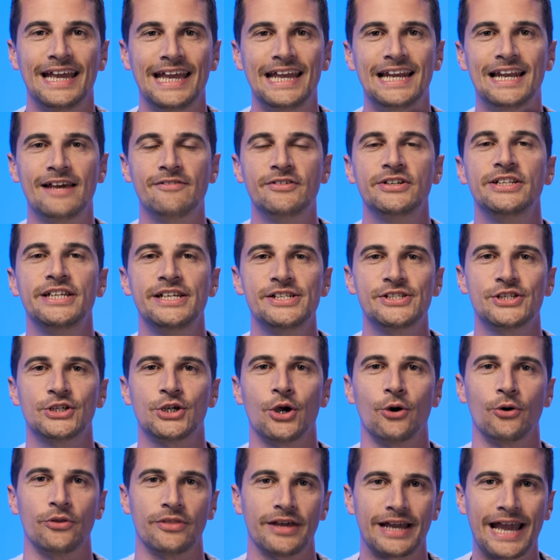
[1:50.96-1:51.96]
11 years
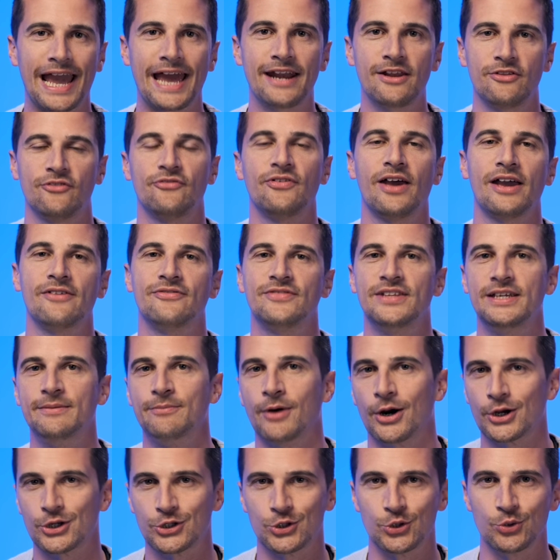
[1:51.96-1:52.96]
ago, the Canon 5D
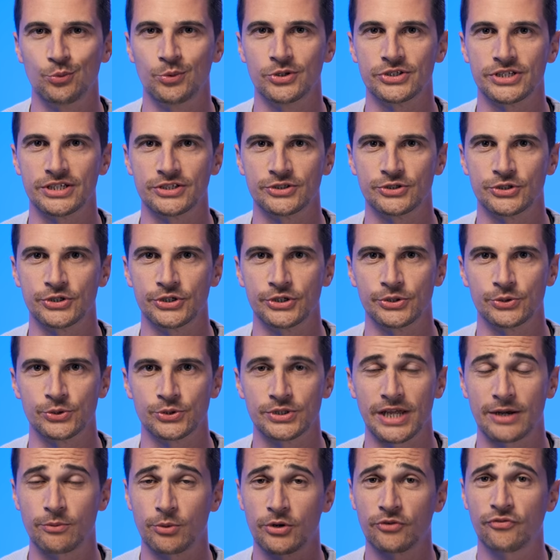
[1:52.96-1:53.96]
Mark II was
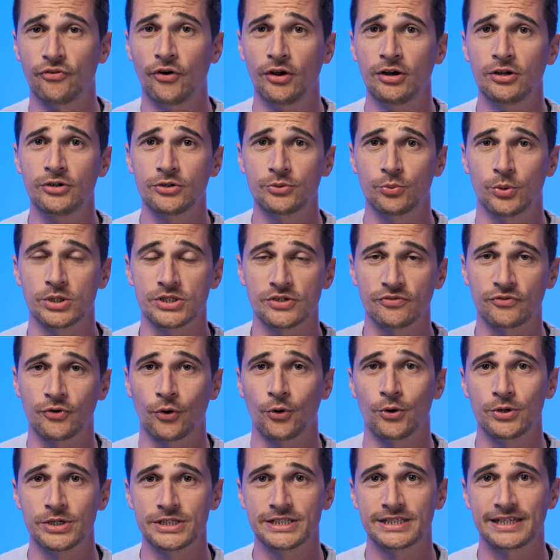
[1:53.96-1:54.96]
introduced, and what followed was, of
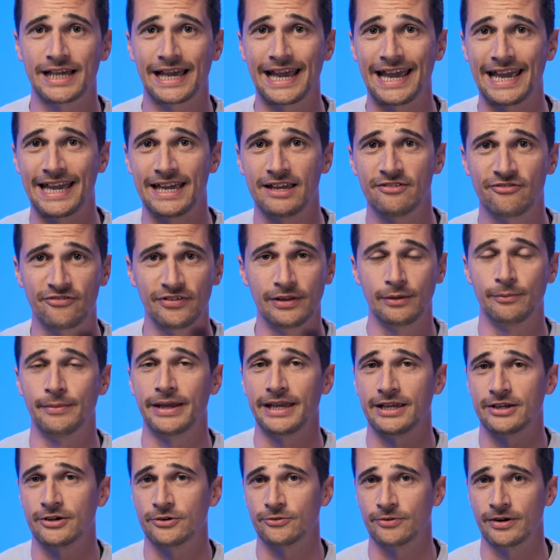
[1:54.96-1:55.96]
course, a
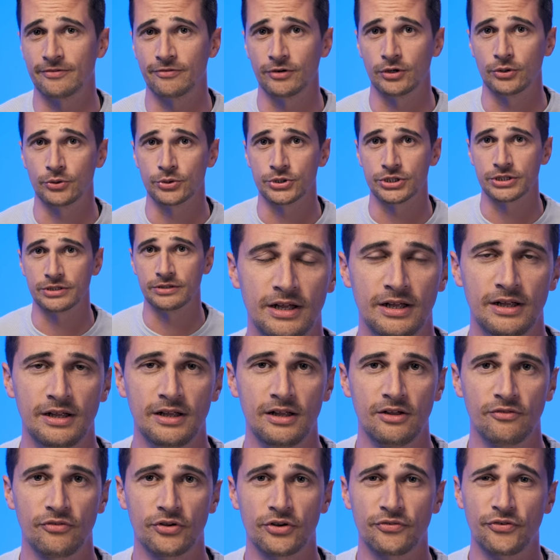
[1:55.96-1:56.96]
filmmaking revolution.
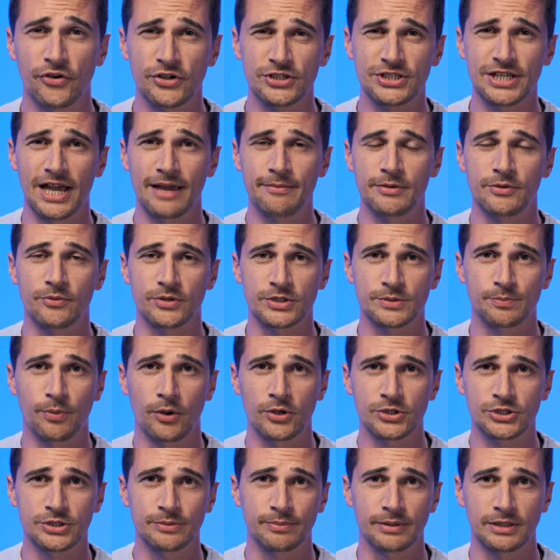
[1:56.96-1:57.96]
For the first time, it was
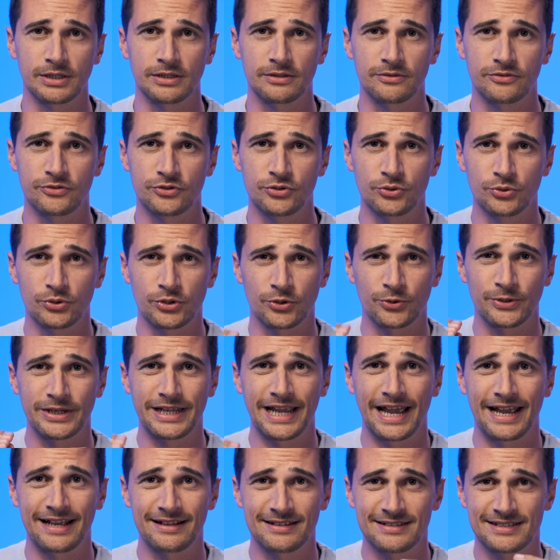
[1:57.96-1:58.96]
possible to
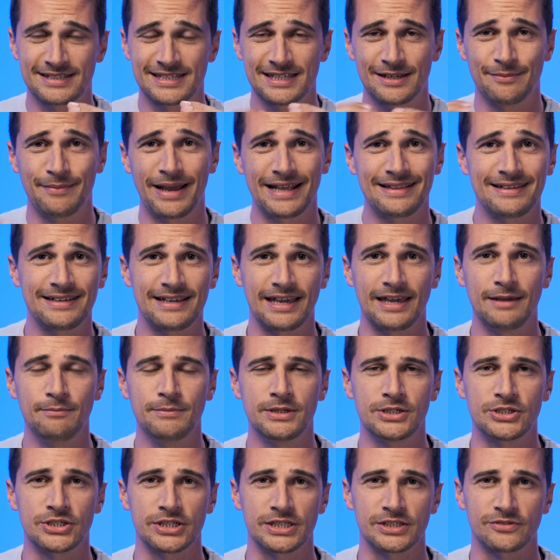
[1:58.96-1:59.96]
create cinematic
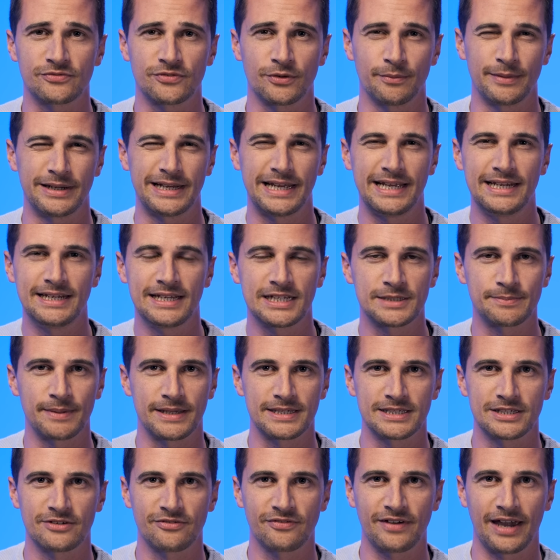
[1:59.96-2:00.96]
images from an
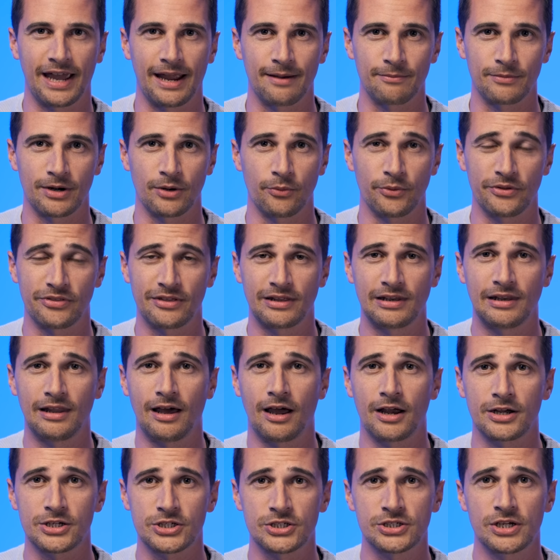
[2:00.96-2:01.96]
inexpensive camera with a
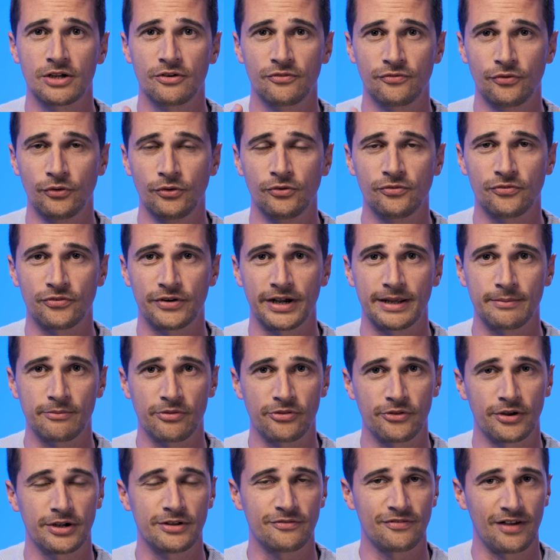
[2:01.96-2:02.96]
large, full-frame
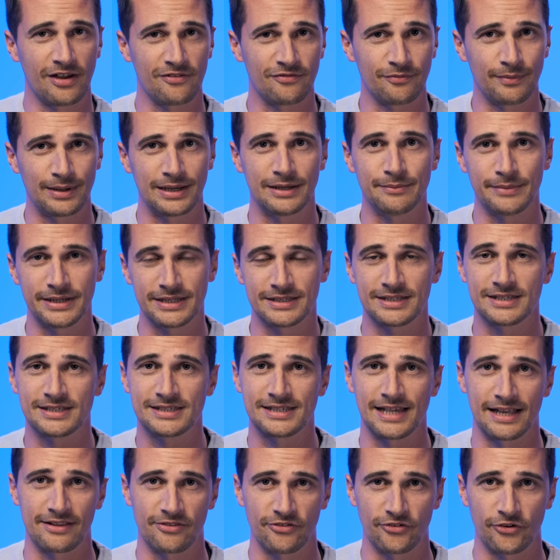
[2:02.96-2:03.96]
35mm
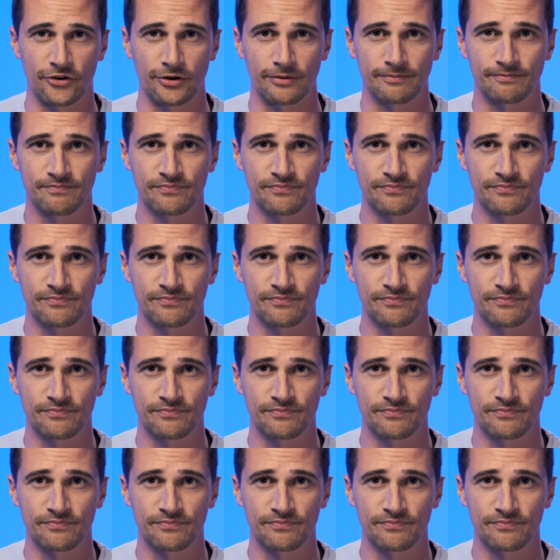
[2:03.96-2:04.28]
sensor.